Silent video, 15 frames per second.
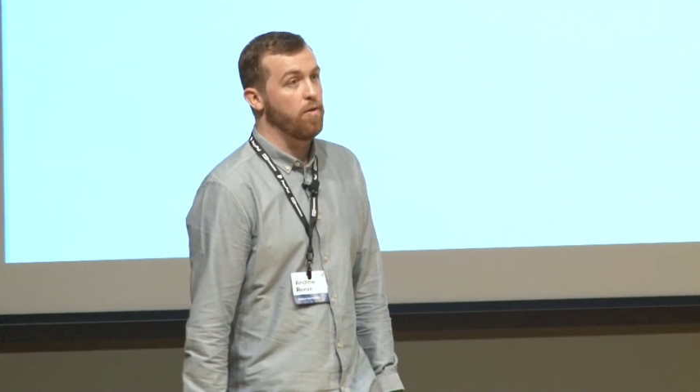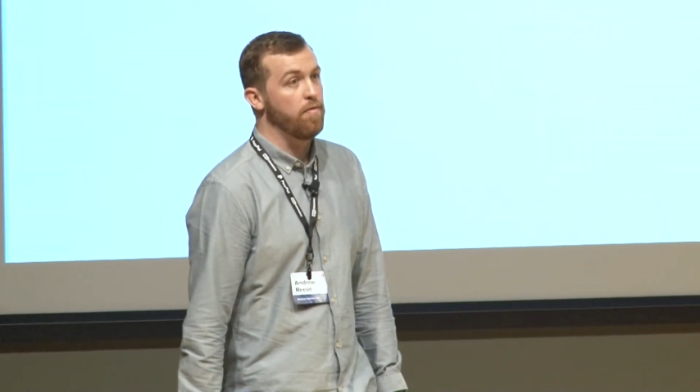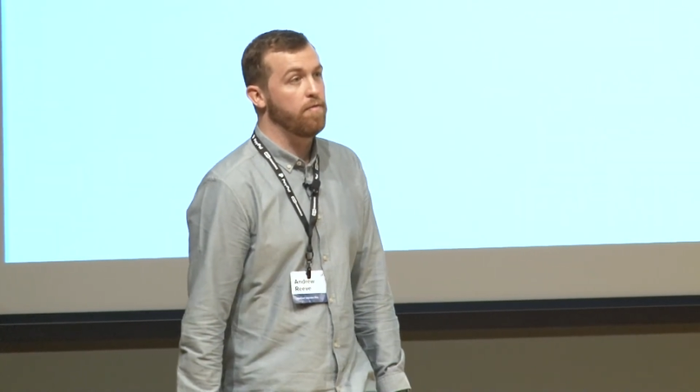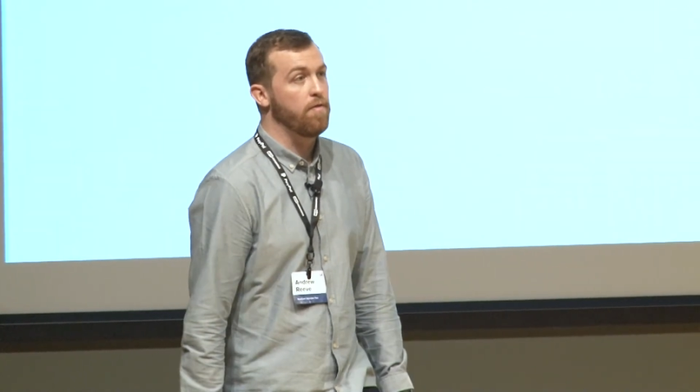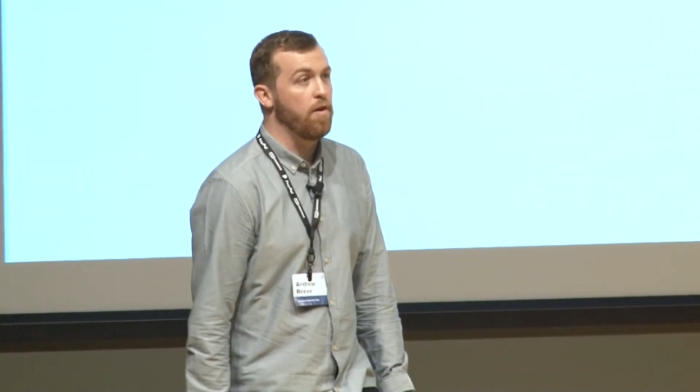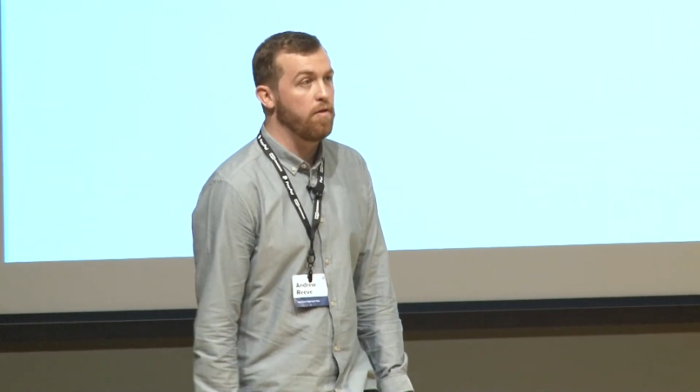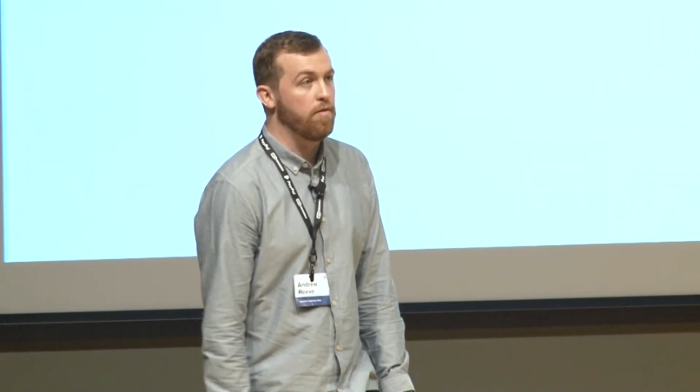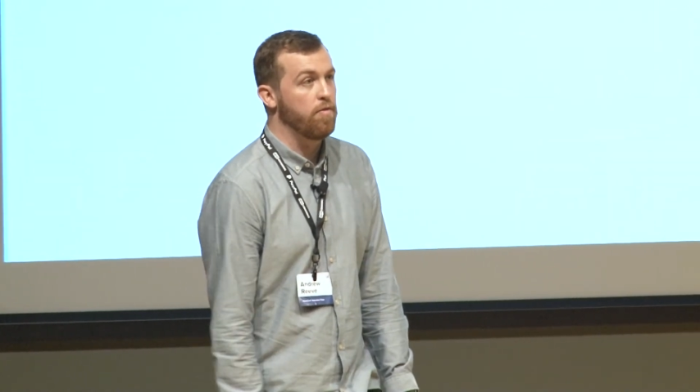
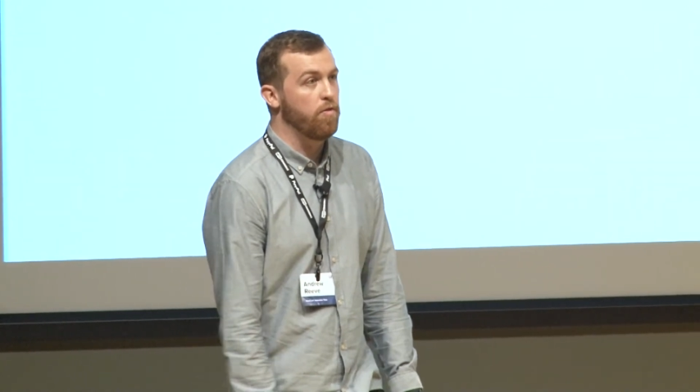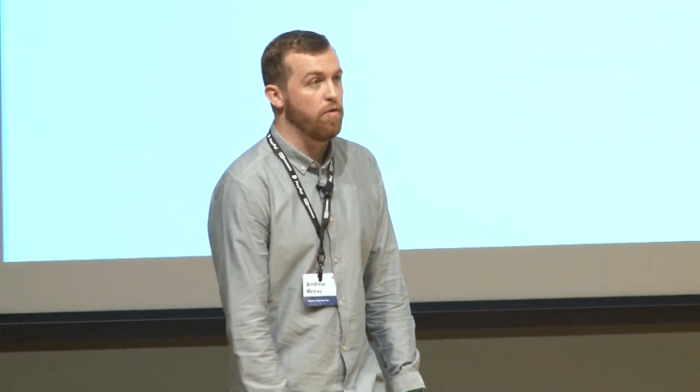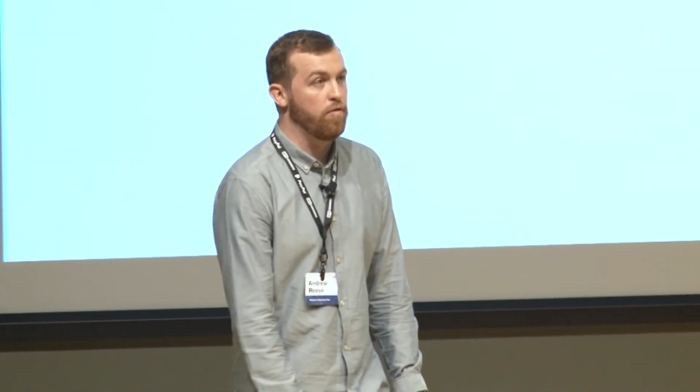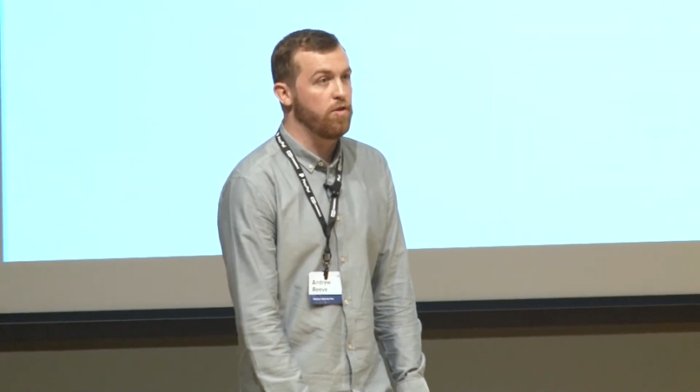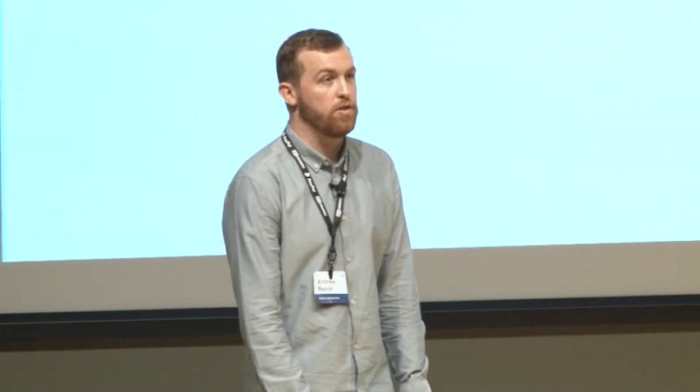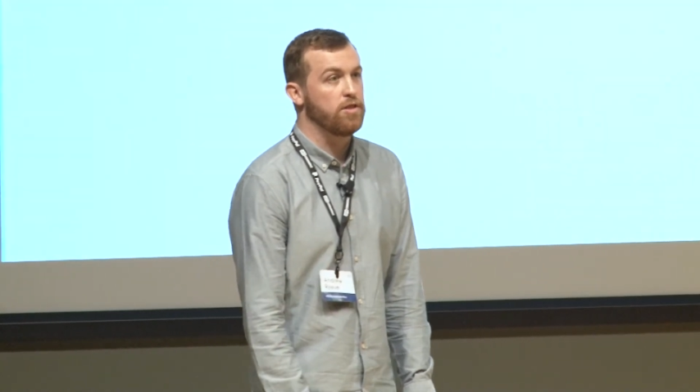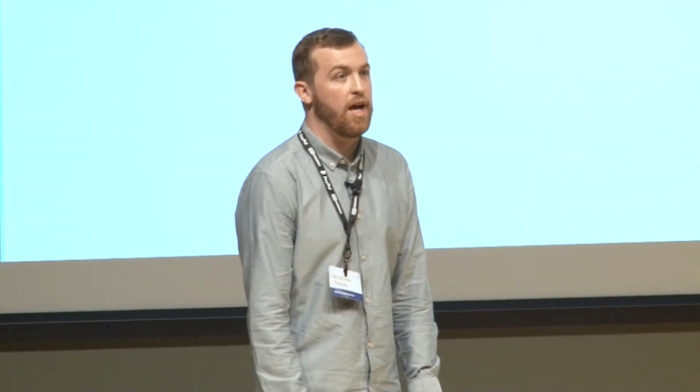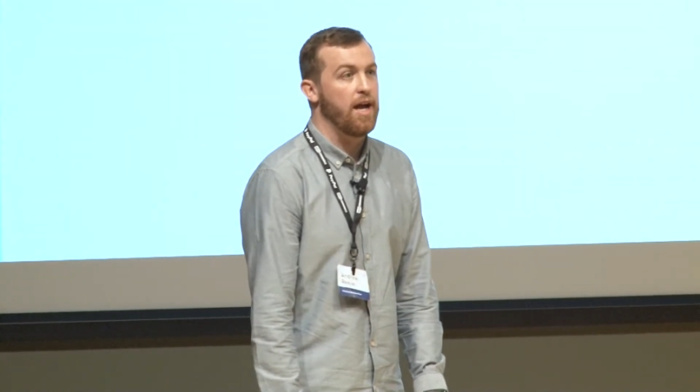We've gone through a
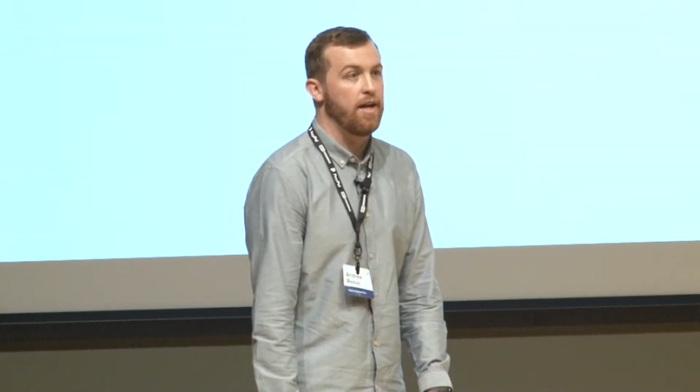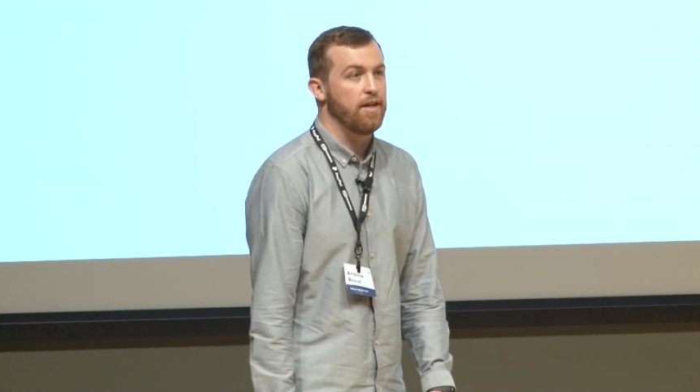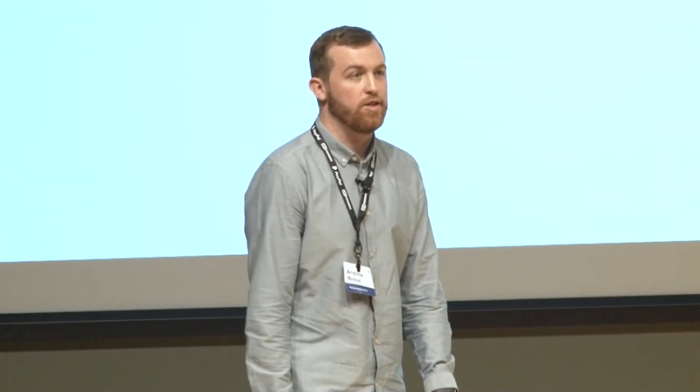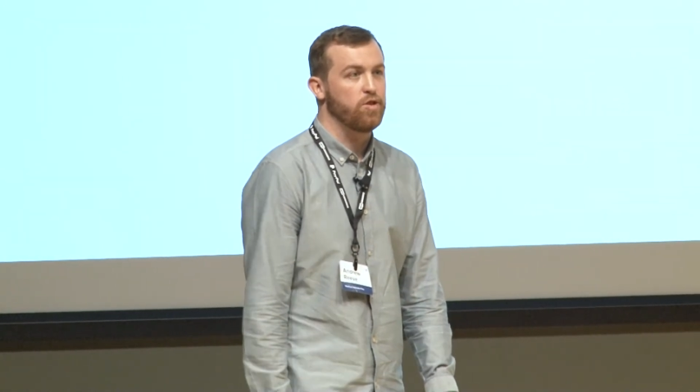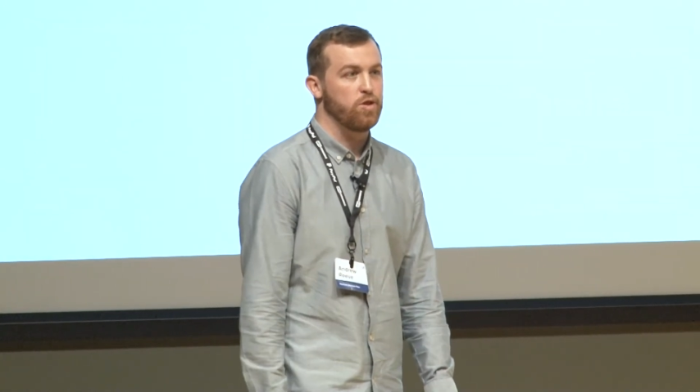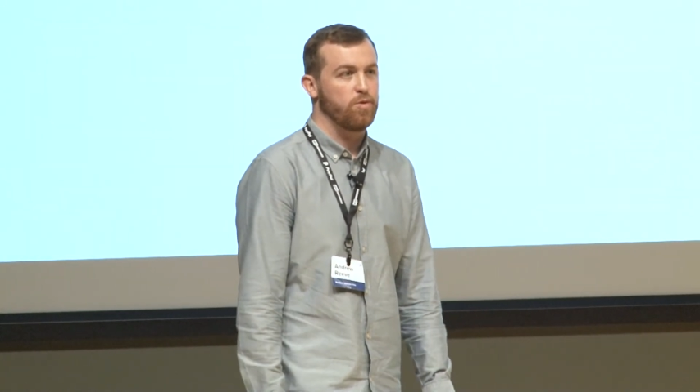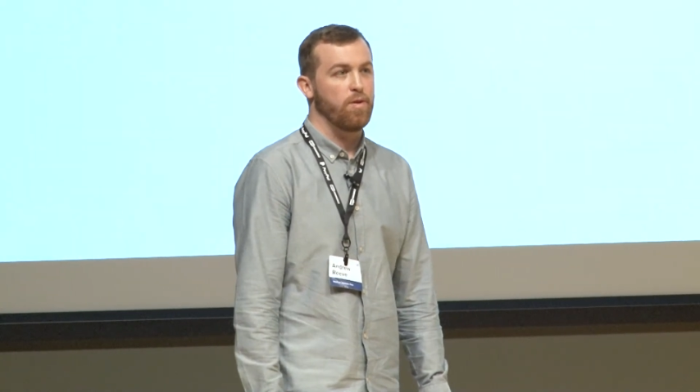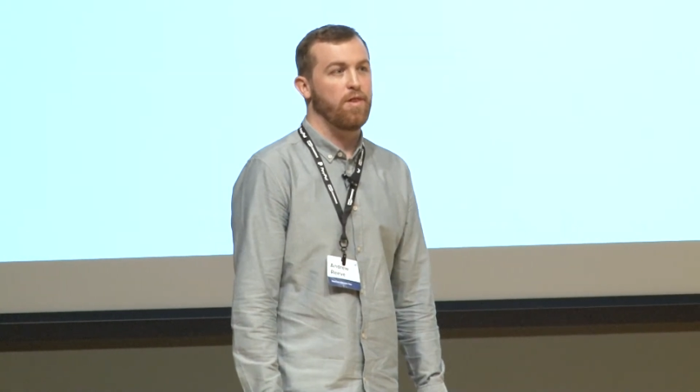few scaling
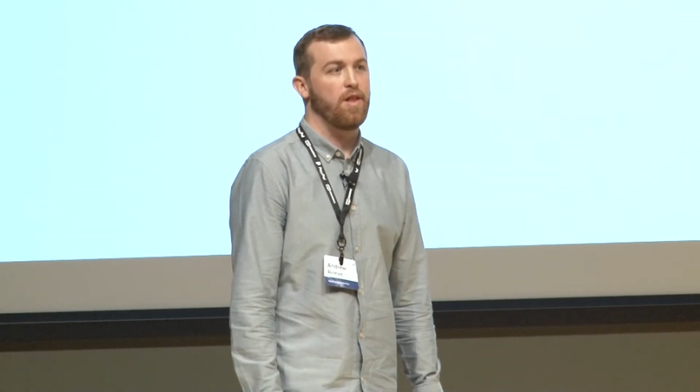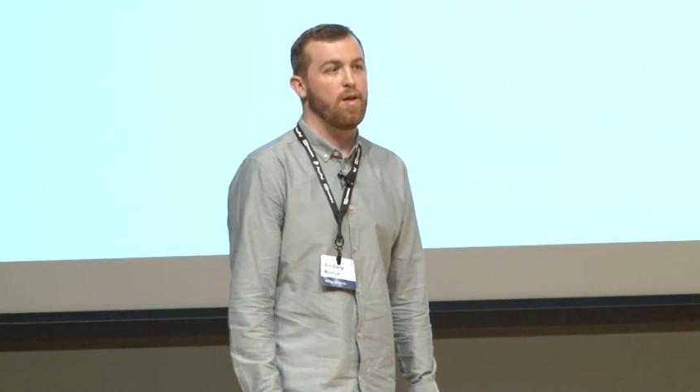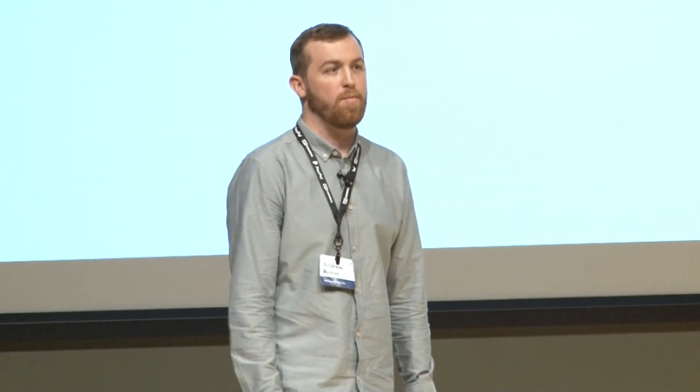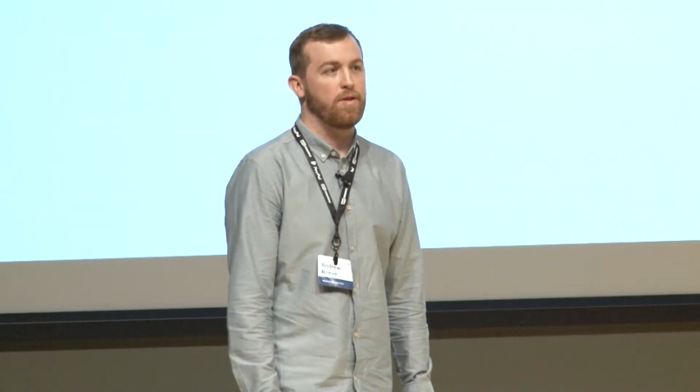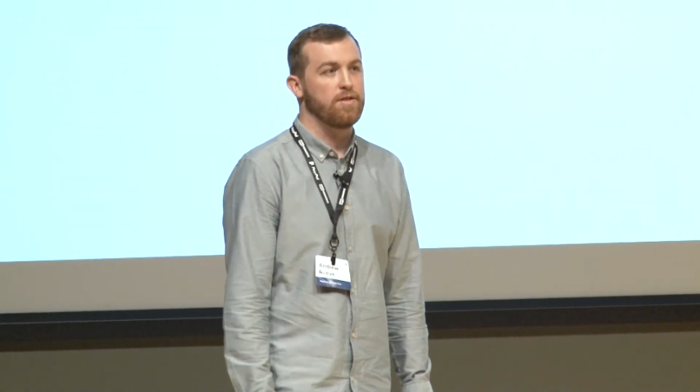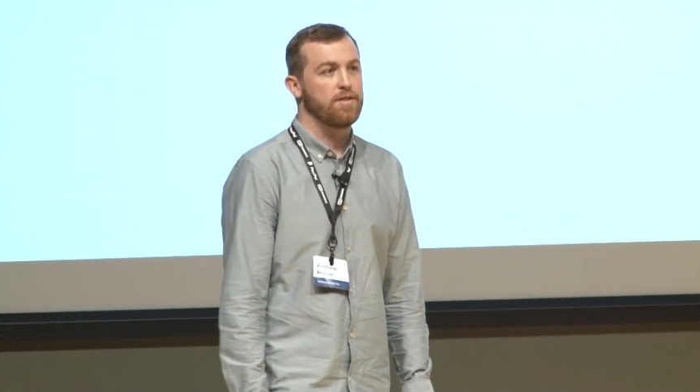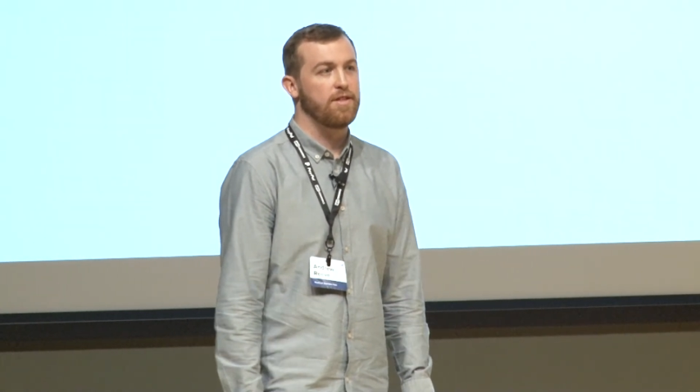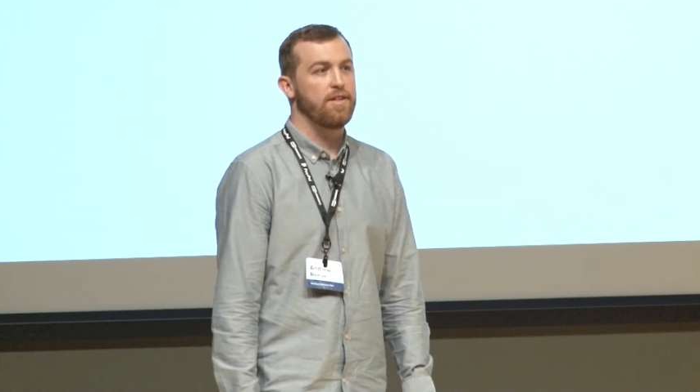issues with
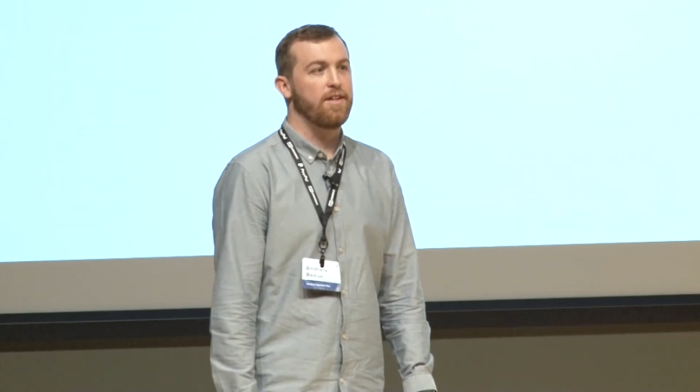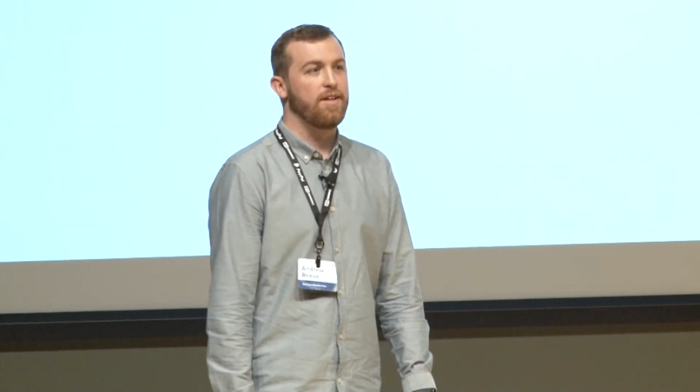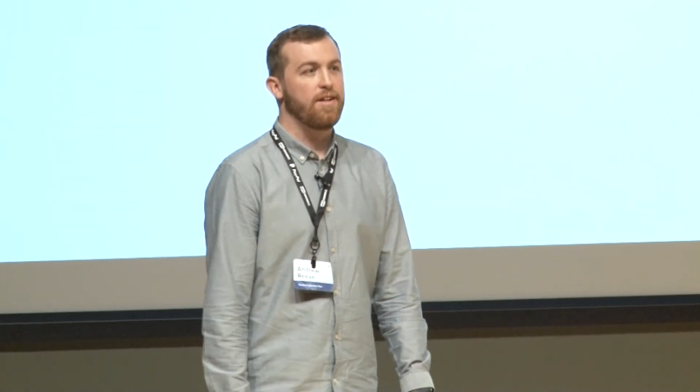them as